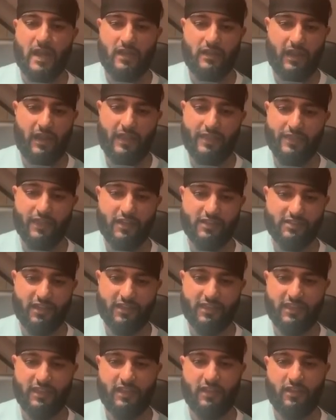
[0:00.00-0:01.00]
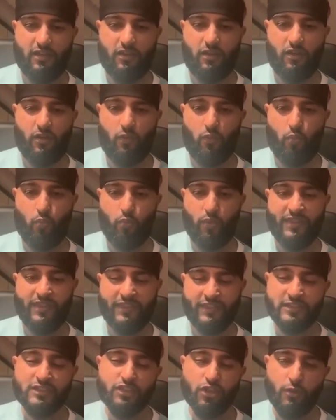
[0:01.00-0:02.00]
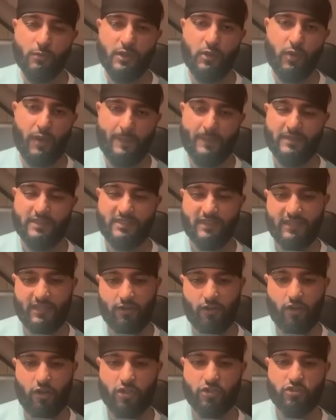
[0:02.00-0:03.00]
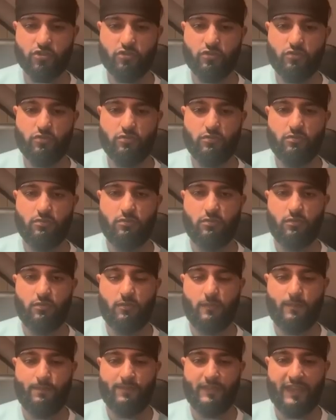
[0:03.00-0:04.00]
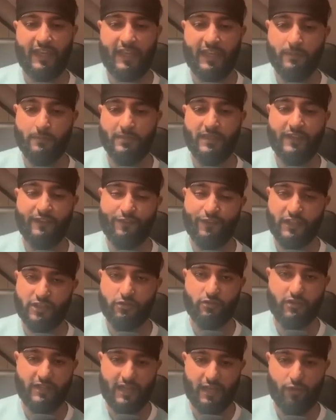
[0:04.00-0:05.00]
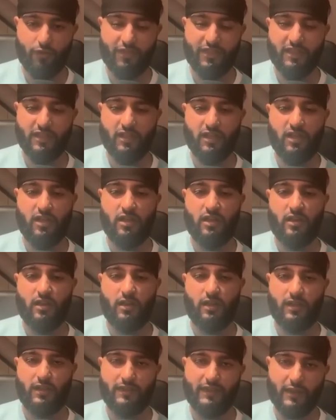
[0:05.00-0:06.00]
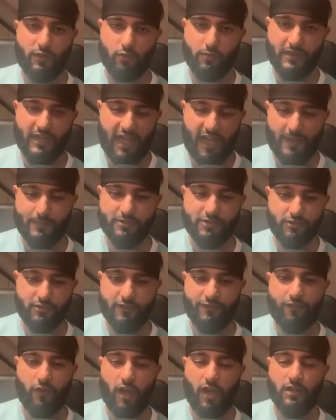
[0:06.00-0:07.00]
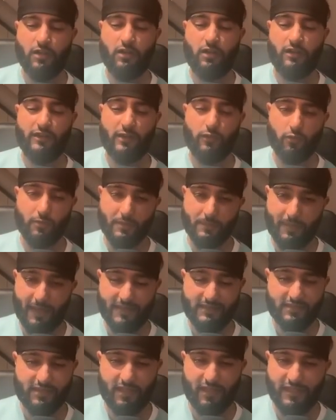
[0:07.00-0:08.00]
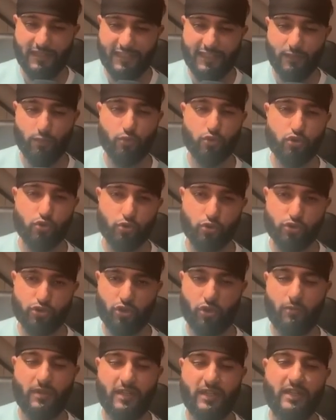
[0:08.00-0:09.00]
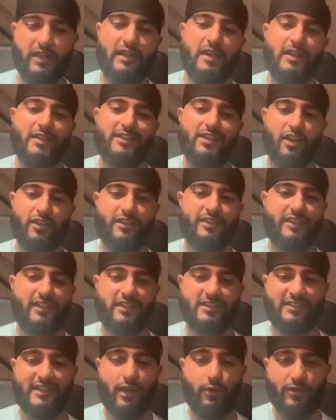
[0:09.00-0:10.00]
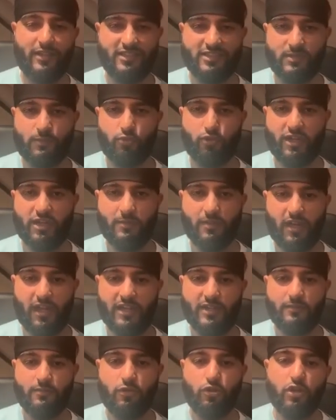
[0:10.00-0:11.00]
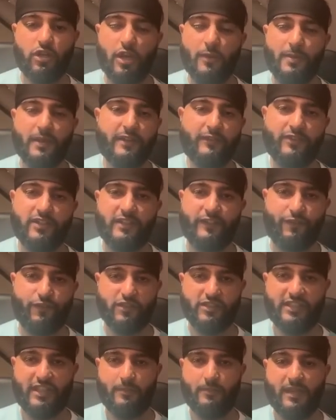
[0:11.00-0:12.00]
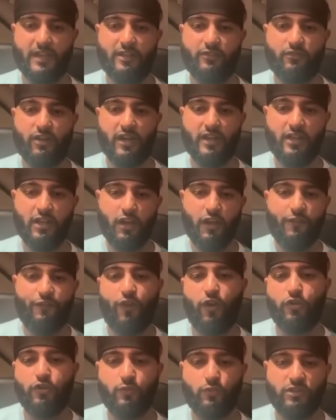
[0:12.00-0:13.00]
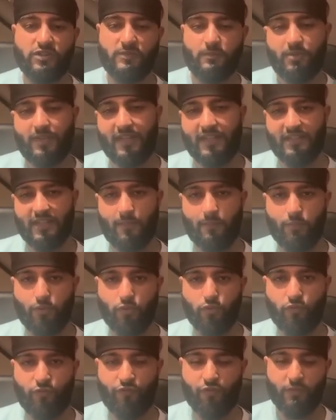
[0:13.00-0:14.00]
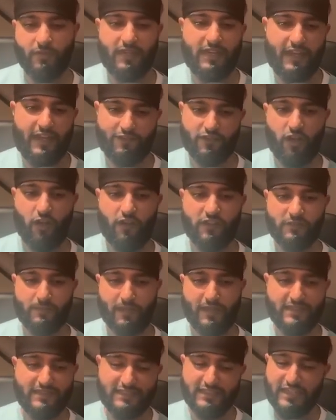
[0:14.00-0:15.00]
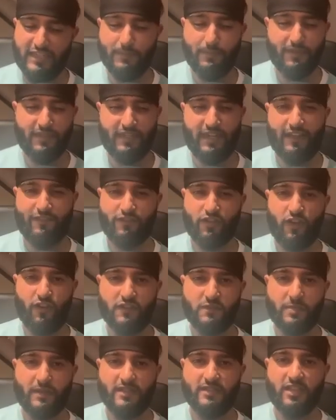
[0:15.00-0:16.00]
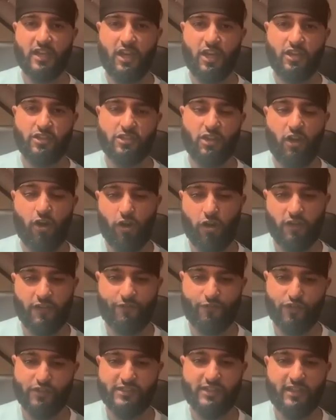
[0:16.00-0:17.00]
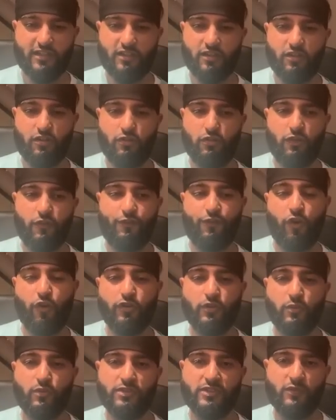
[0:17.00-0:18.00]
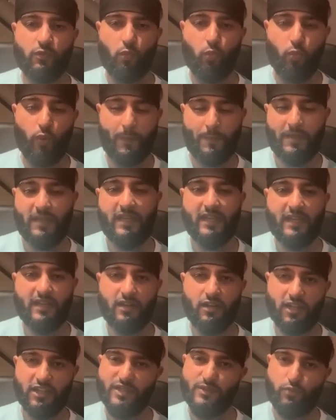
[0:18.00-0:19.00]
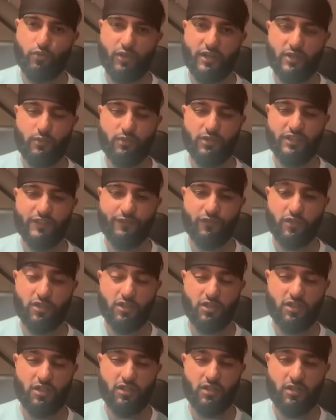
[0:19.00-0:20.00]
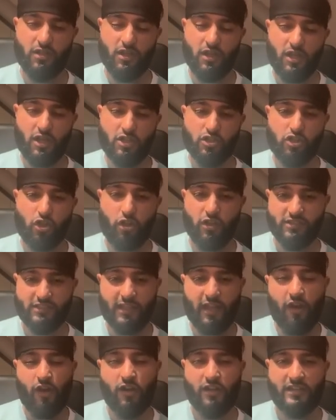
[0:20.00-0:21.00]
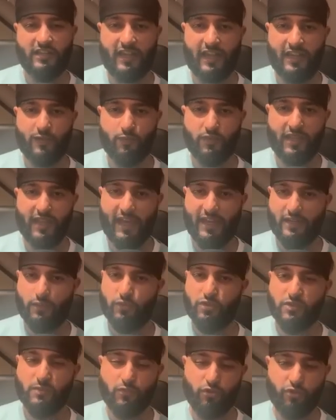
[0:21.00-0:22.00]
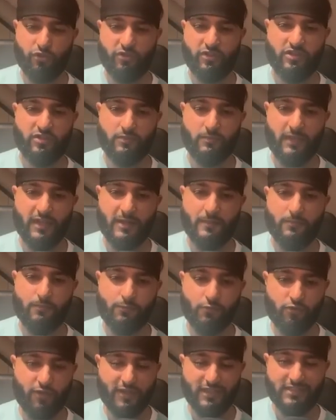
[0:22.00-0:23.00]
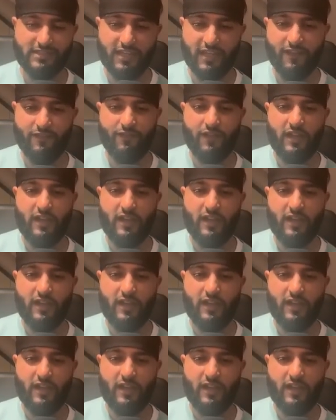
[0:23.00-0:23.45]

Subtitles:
And thus, I think, with so many weapons in their arsenal, him being fitter and healthier, they will be absolutely fine. They will be better, and he will score so many. The other thing is, now he has De Bruyne behind him. Look how big of a difference that made, right? Foden wasn't playing that ball from the left half space, deep in the left half space, to Haaland for a second goal. Foden wasn't whipping it in like De Bruyne was for the chance that Haaland had with the header, which Muric made a great save.